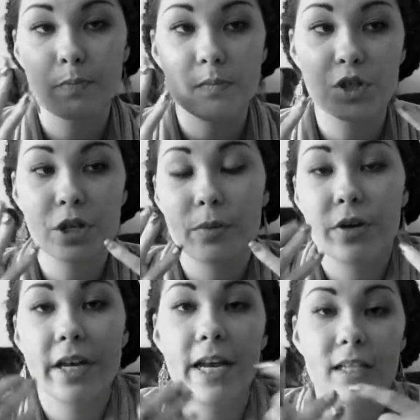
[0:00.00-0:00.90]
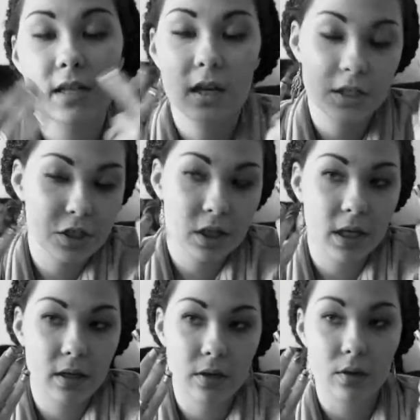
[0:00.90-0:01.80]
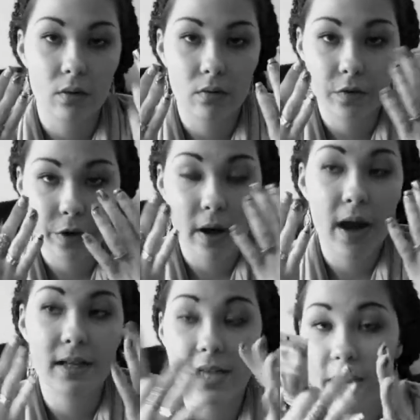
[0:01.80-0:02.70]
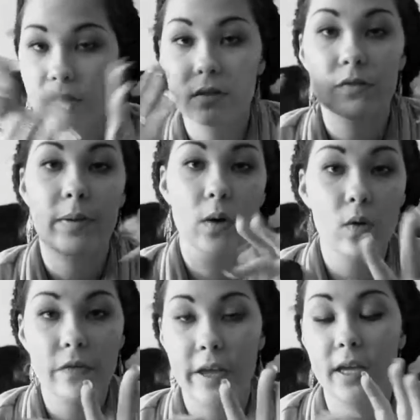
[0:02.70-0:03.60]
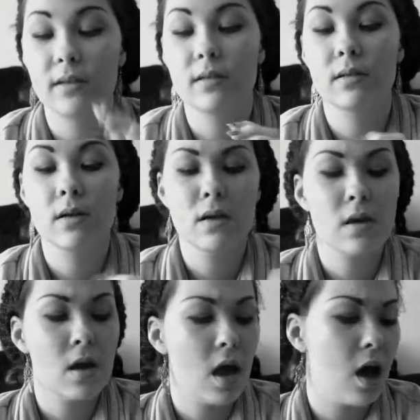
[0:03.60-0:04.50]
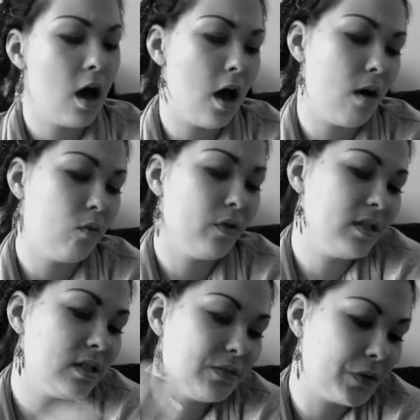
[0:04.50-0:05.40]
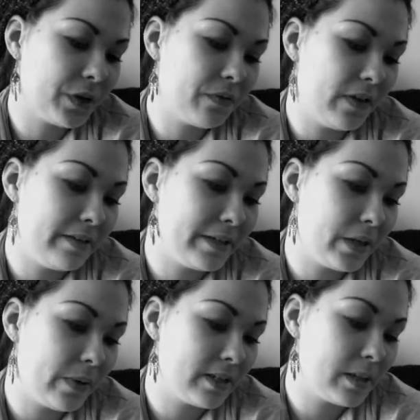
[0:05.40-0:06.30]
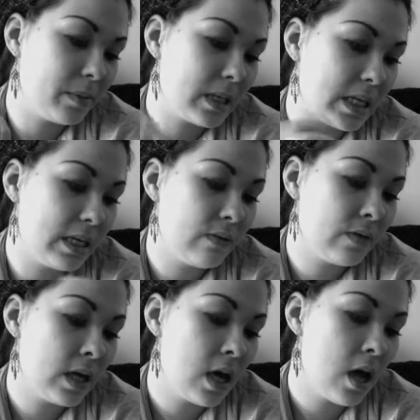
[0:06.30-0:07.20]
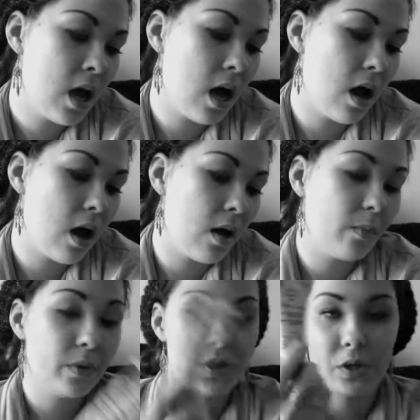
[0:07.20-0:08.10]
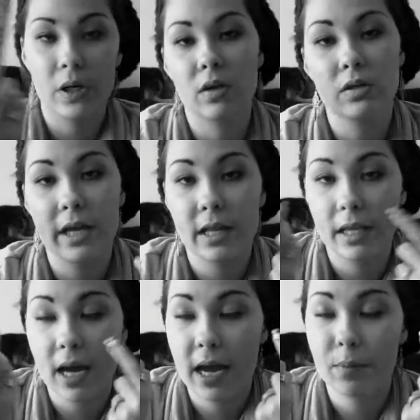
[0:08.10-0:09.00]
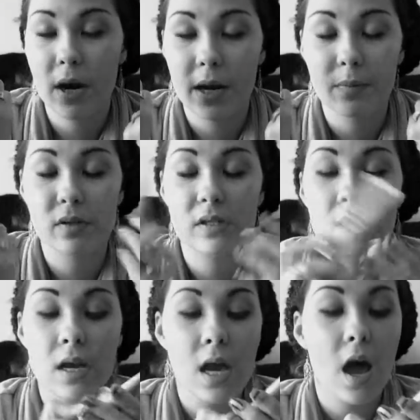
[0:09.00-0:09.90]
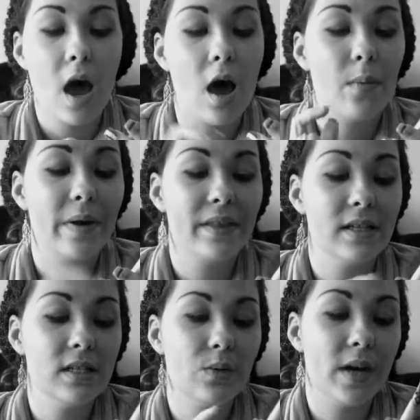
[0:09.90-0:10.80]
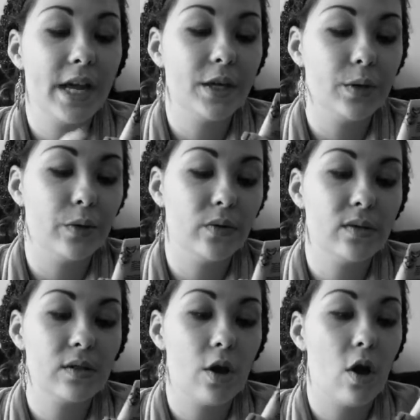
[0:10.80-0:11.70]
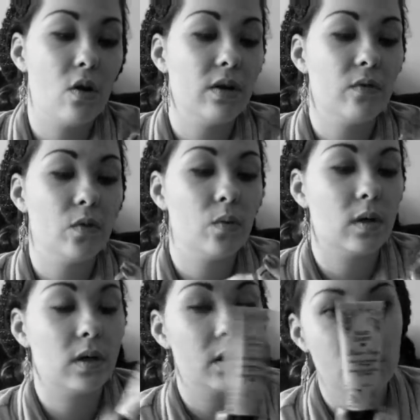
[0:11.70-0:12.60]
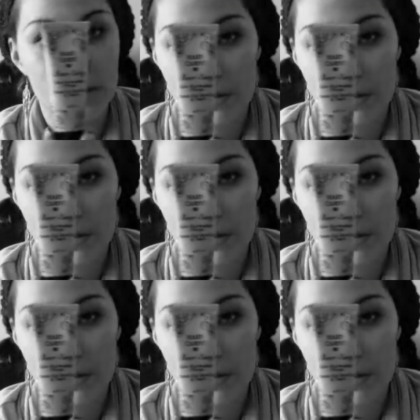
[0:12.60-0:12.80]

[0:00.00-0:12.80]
shimmering, and it's not just like, you know, for your eyes. I use it for my whole face. Well, this is for your face anyways, I believe. But you can also get like eye primers. But this is what I use, so if you want